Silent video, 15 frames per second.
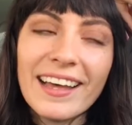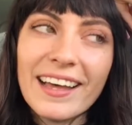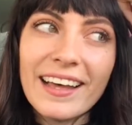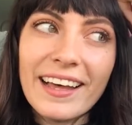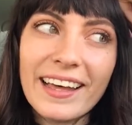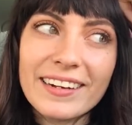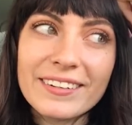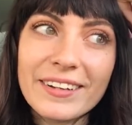
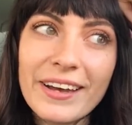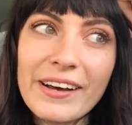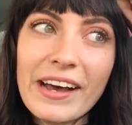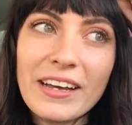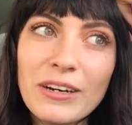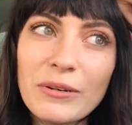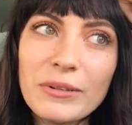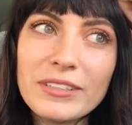I don't know,
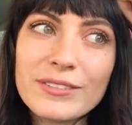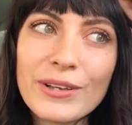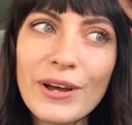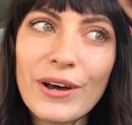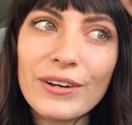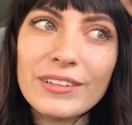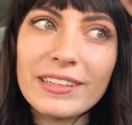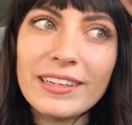I always
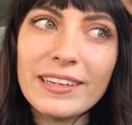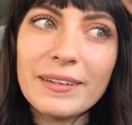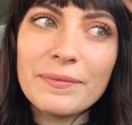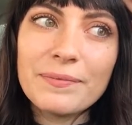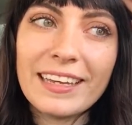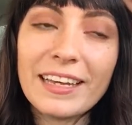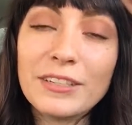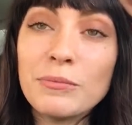call it,
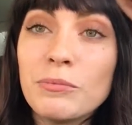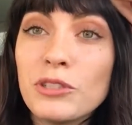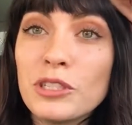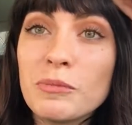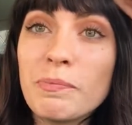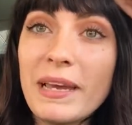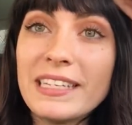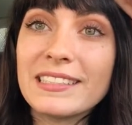I
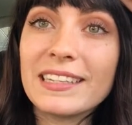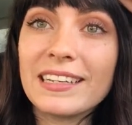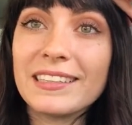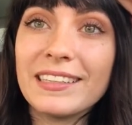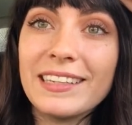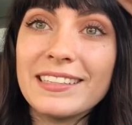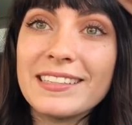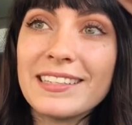just
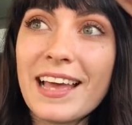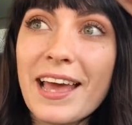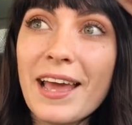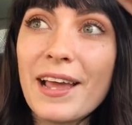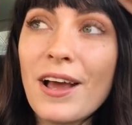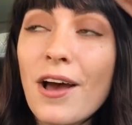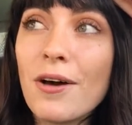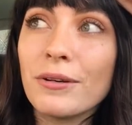basically
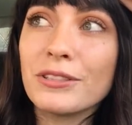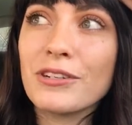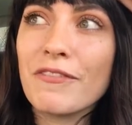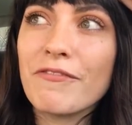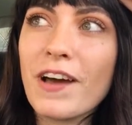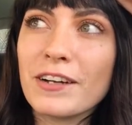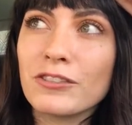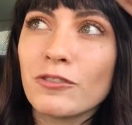say, oh, it's not
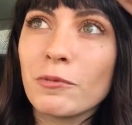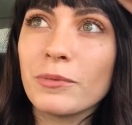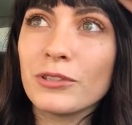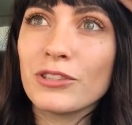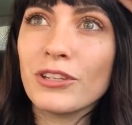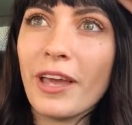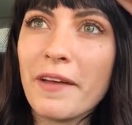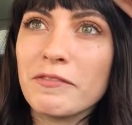factorable,
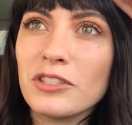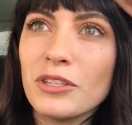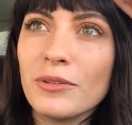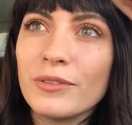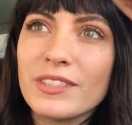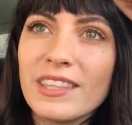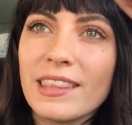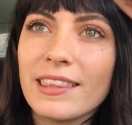so you have to
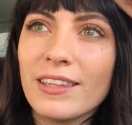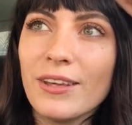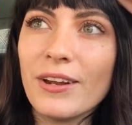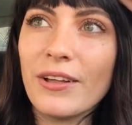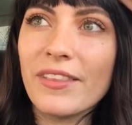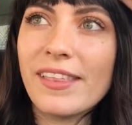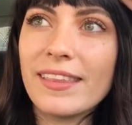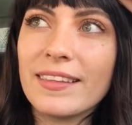use, you
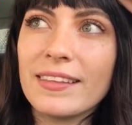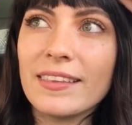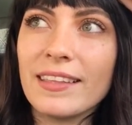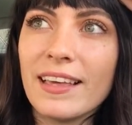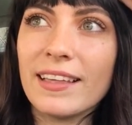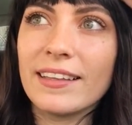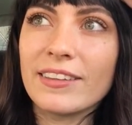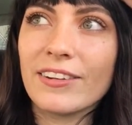know, the
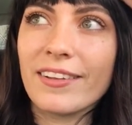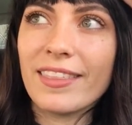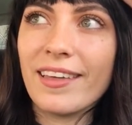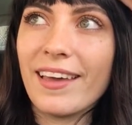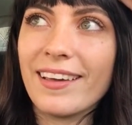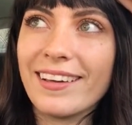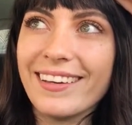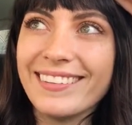other
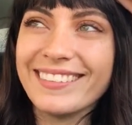thing.